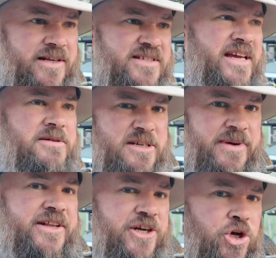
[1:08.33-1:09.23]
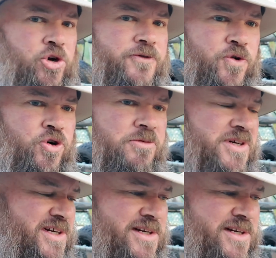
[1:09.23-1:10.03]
It seems to be the uniform